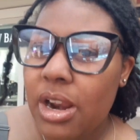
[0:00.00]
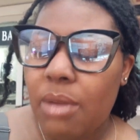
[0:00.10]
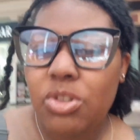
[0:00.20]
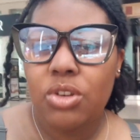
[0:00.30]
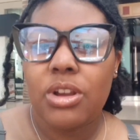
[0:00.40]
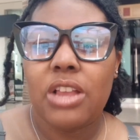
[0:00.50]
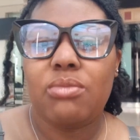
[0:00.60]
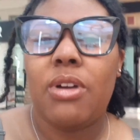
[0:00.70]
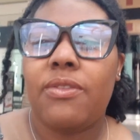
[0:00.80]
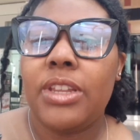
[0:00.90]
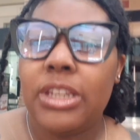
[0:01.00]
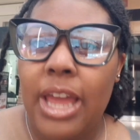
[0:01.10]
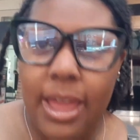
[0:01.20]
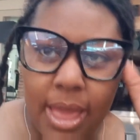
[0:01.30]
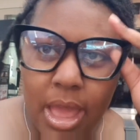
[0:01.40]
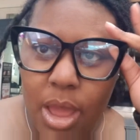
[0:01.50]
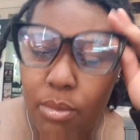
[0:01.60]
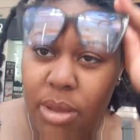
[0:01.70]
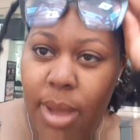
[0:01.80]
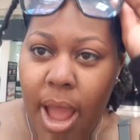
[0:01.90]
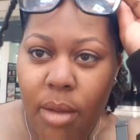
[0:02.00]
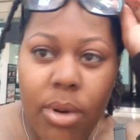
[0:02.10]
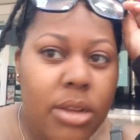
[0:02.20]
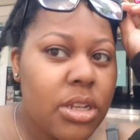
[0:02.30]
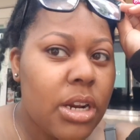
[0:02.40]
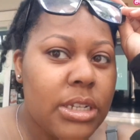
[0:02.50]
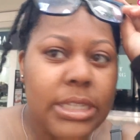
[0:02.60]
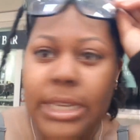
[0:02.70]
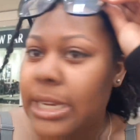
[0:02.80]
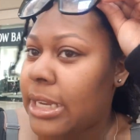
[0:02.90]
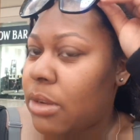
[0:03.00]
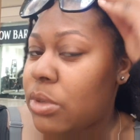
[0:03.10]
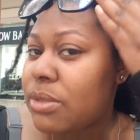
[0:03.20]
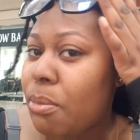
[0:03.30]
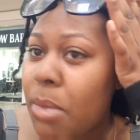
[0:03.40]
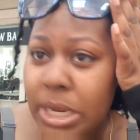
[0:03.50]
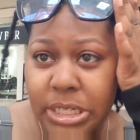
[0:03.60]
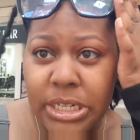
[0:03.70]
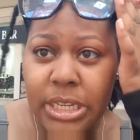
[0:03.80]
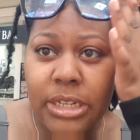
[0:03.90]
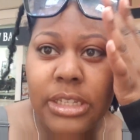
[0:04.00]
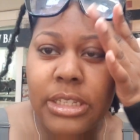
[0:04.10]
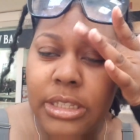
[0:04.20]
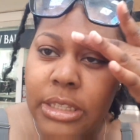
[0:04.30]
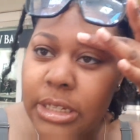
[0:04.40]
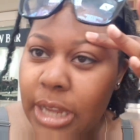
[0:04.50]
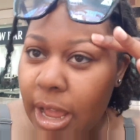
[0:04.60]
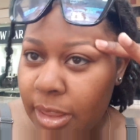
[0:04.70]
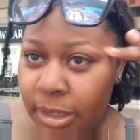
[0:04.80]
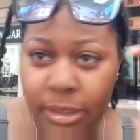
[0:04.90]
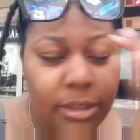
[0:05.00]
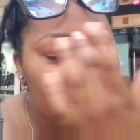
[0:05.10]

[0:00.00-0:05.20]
I'm gonna show you guys what my feet look like, but my eyebrows are done. It was much needed because look how they look,